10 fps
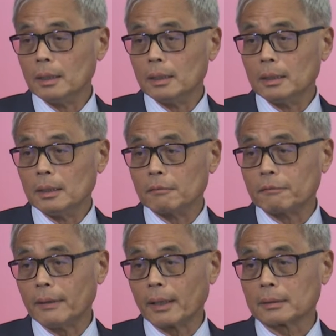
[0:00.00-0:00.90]
in
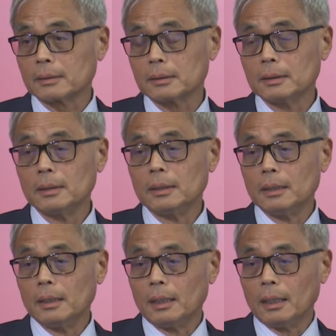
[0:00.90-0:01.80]
fact,
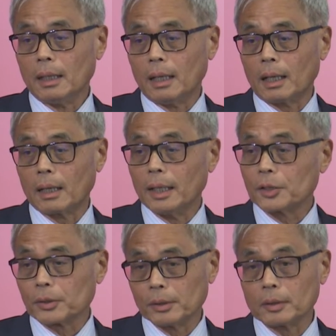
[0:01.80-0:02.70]
are
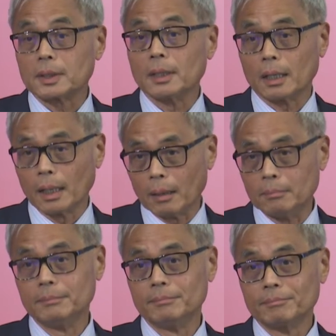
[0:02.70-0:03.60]
HKUST alum.
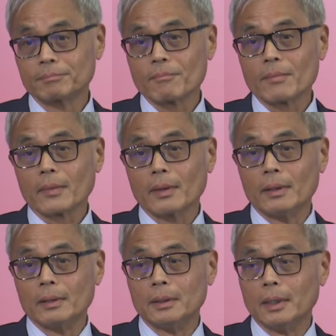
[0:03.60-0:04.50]

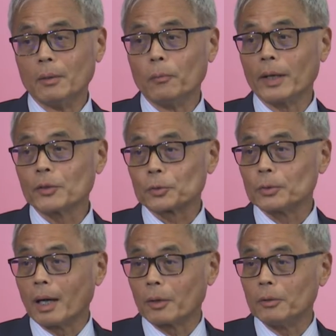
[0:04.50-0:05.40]
They went through
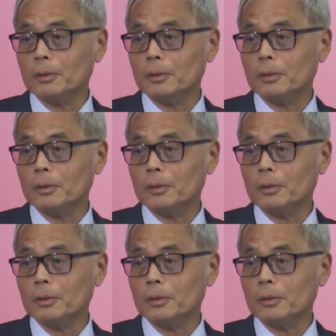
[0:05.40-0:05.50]
our own